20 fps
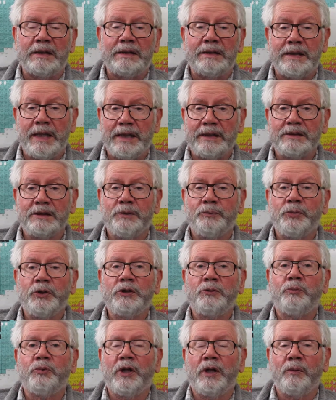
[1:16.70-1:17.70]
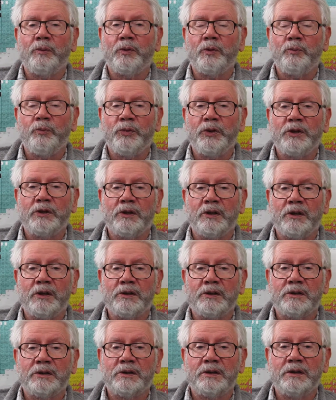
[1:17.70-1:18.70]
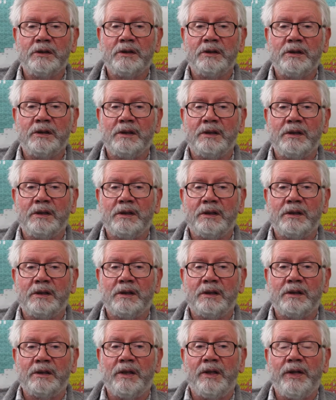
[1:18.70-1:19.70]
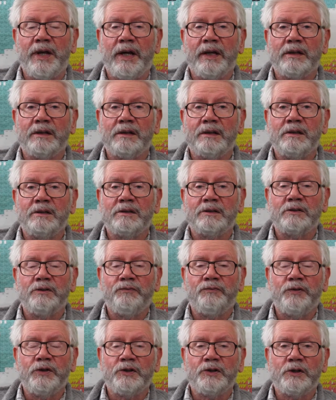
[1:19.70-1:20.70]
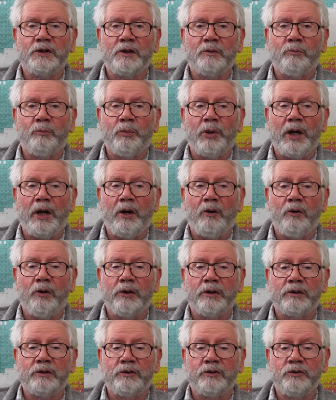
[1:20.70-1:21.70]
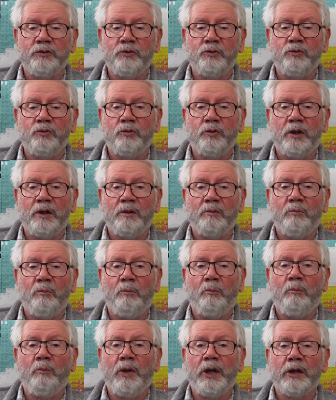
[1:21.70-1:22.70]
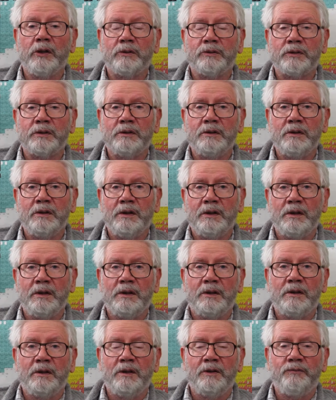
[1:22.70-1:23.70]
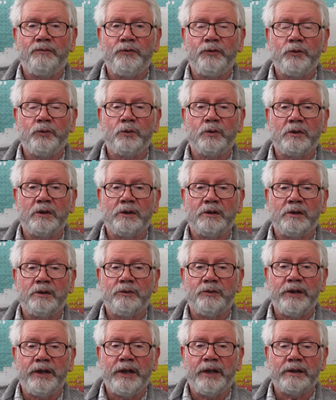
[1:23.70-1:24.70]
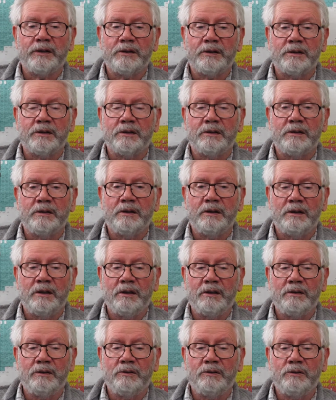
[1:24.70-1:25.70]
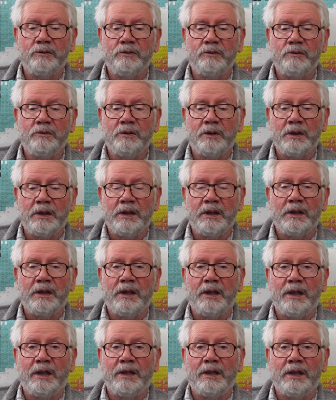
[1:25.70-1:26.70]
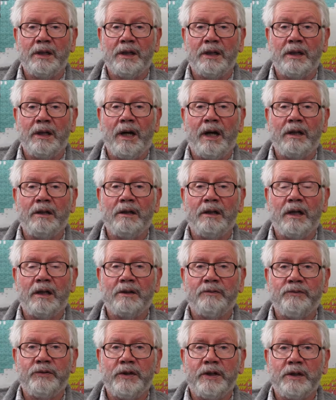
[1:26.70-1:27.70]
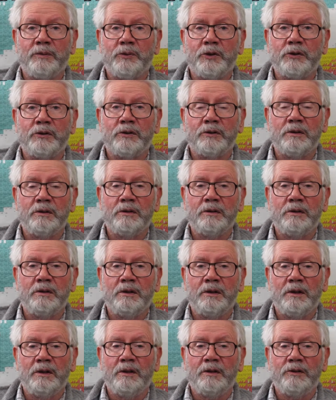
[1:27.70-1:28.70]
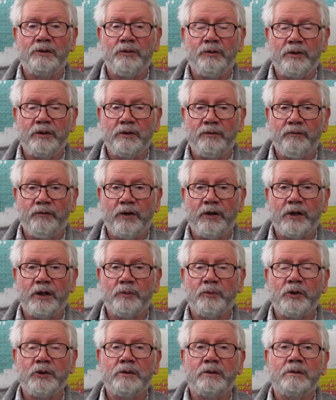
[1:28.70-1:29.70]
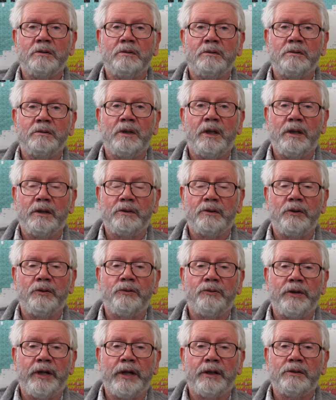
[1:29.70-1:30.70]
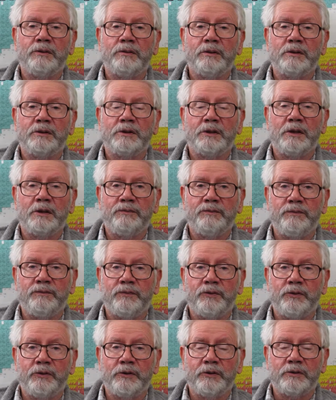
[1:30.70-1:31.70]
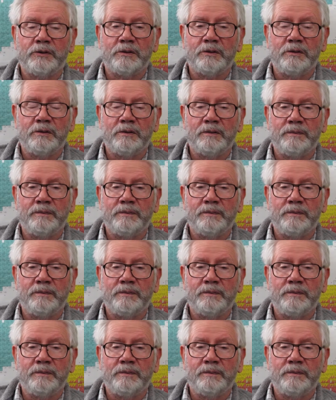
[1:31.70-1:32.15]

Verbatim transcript: that's a big problem, because that is sufficient power to melt the fuel in the reactor and do uh, a lot of damage to the environment and to the reactor itself, of course.